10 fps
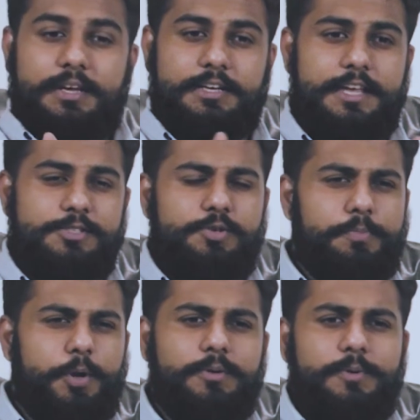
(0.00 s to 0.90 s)
It gets to a
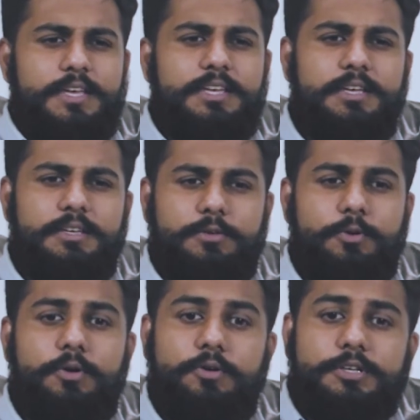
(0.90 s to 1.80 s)
point where he
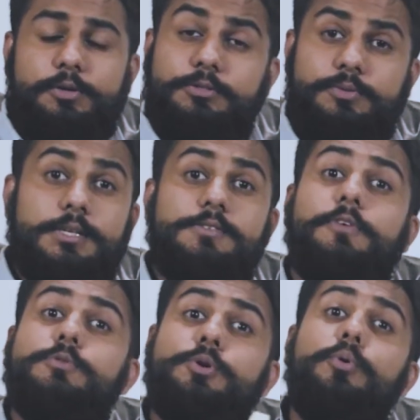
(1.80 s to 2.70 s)
no longer knows what his
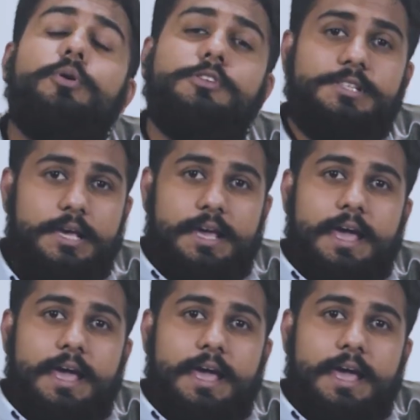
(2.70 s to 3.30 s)
future holds.